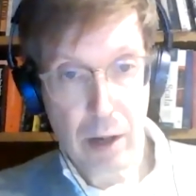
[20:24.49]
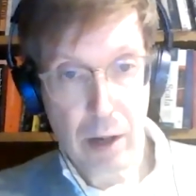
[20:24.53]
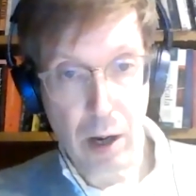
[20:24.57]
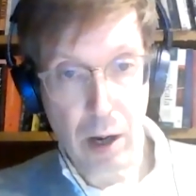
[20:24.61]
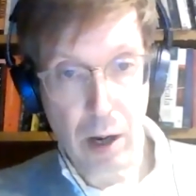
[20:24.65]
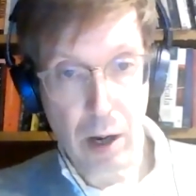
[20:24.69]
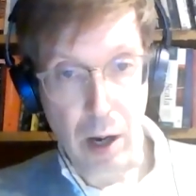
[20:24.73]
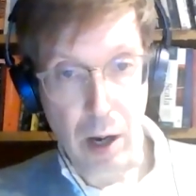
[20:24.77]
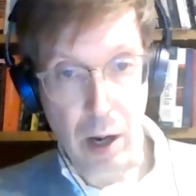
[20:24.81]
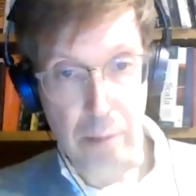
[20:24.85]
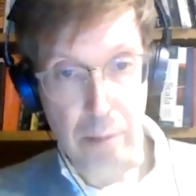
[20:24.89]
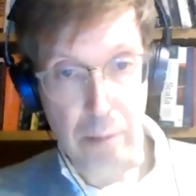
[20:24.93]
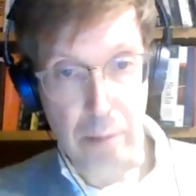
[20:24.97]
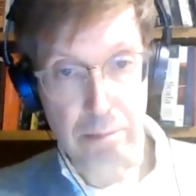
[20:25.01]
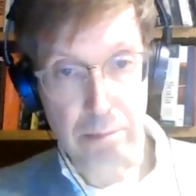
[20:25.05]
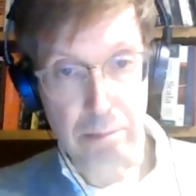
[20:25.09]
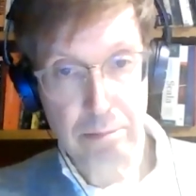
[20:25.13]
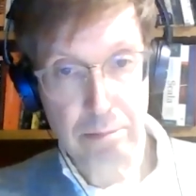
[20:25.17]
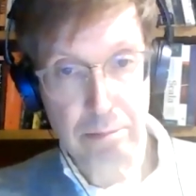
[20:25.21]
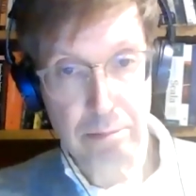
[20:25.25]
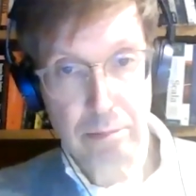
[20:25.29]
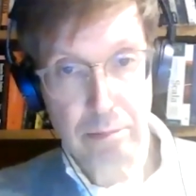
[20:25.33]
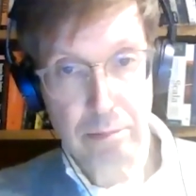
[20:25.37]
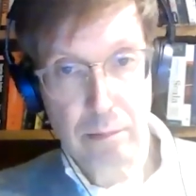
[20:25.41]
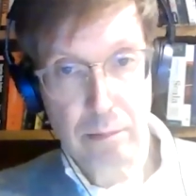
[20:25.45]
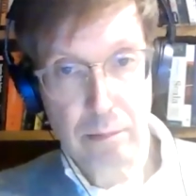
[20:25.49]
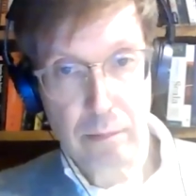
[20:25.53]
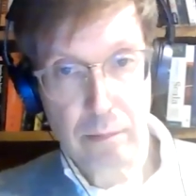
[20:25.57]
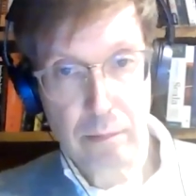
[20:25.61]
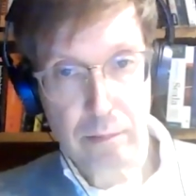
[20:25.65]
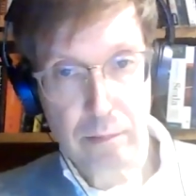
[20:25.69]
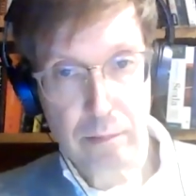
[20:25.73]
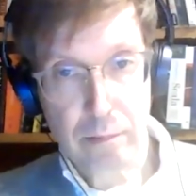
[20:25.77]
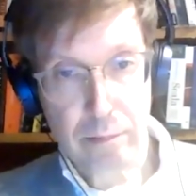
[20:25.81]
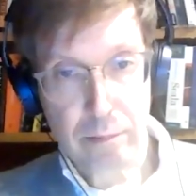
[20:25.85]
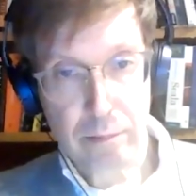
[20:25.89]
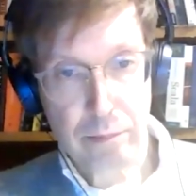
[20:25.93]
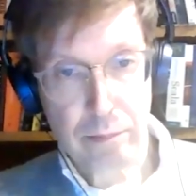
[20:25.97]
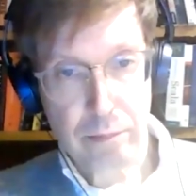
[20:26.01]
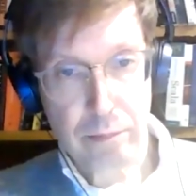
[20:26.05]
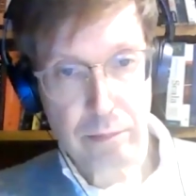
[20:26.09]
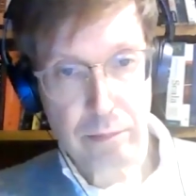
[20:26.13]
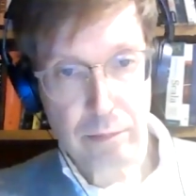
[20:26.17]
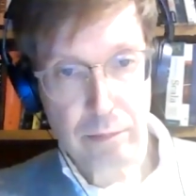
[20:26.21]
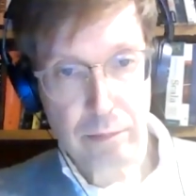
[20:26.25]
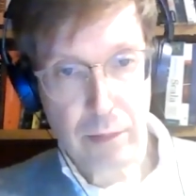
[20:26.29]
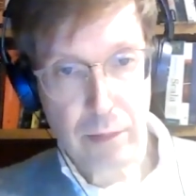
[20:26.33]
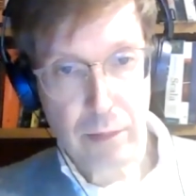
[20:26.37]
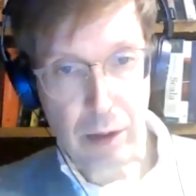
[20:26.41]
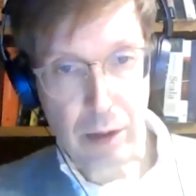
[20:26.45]
Um,
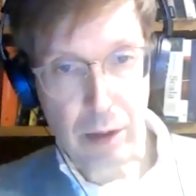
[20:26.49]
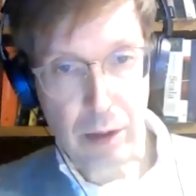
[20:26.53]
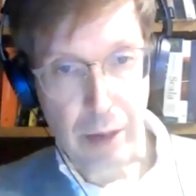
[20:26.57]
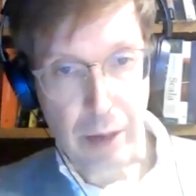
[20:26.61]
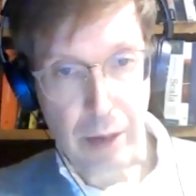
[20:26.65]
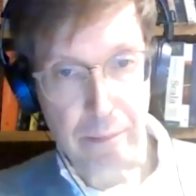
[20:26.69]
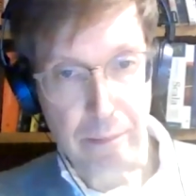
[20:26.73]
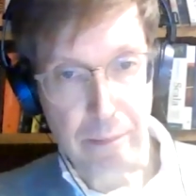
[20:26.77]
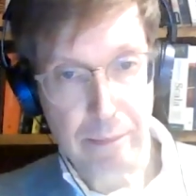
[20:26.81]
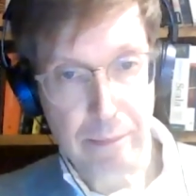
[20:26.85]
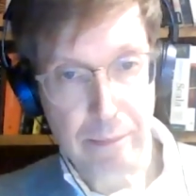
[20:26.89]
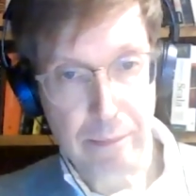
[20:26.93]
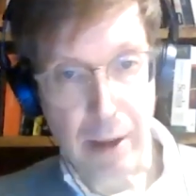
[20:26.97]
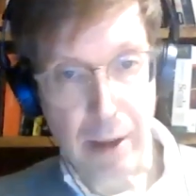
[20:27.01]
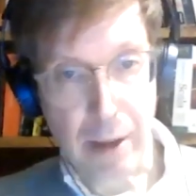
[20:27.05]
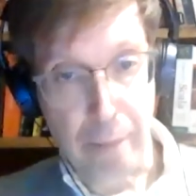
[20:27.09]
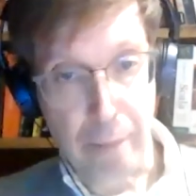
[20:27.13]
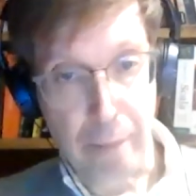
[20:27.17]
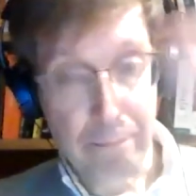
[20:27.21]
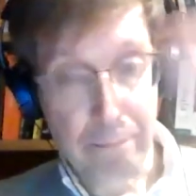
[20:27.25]
okay. Yeah.